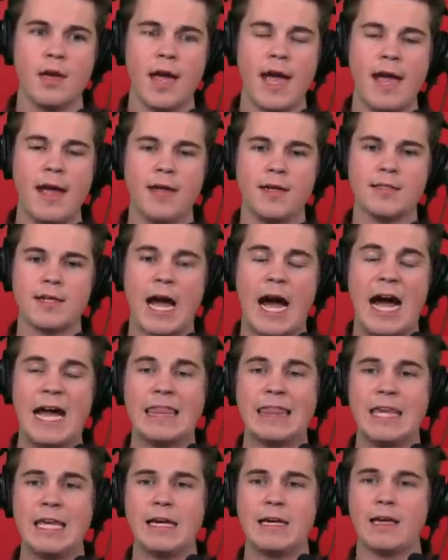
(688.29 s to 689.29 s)
And I
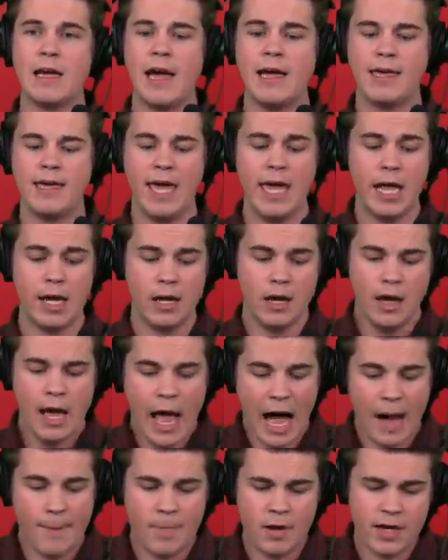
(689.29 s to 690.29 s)
think, again,
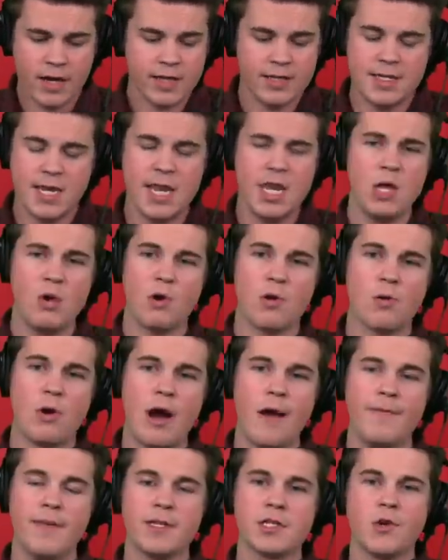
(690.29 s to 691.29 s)
I'm going to continue
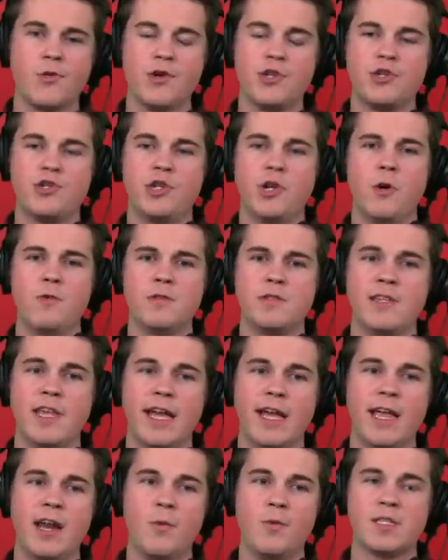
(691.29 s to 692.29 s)
around this Chris Jones
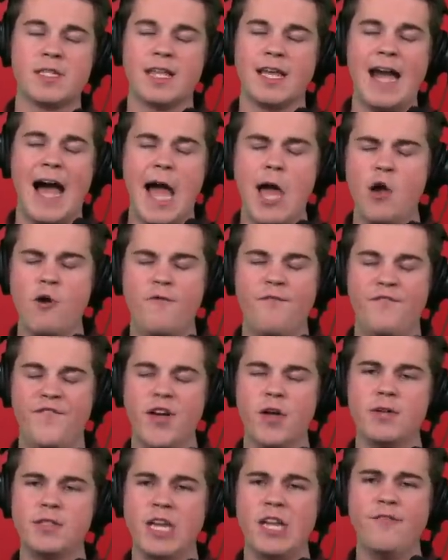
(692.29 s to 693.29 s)
thing. And it was the guy who
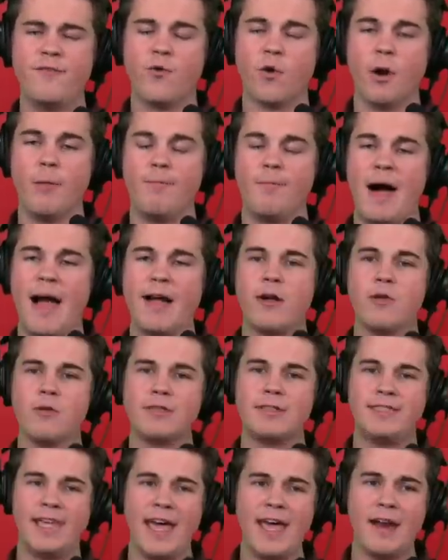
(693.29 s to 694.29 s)
filled in for him, Michael
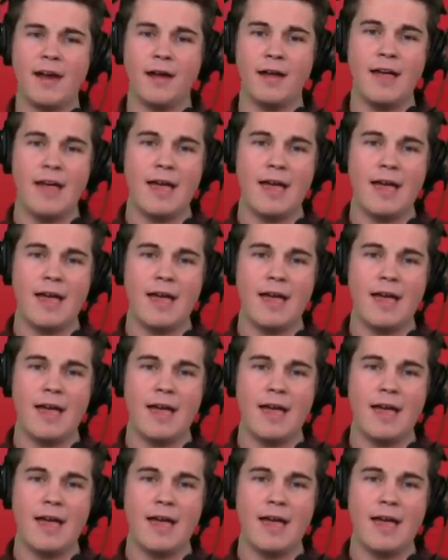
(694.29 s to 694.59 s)
Dana.